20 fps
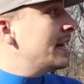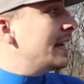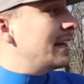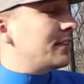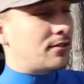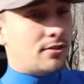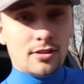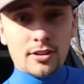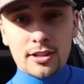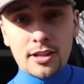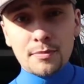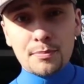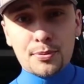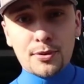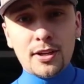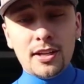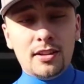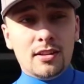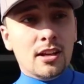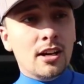it's looking
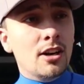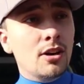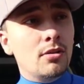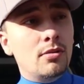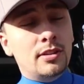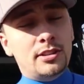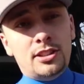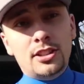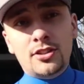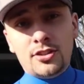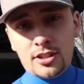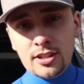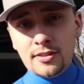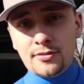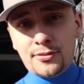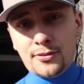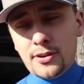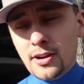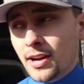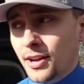pretty low, which is good
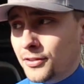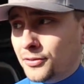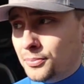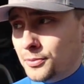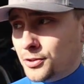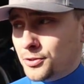for us,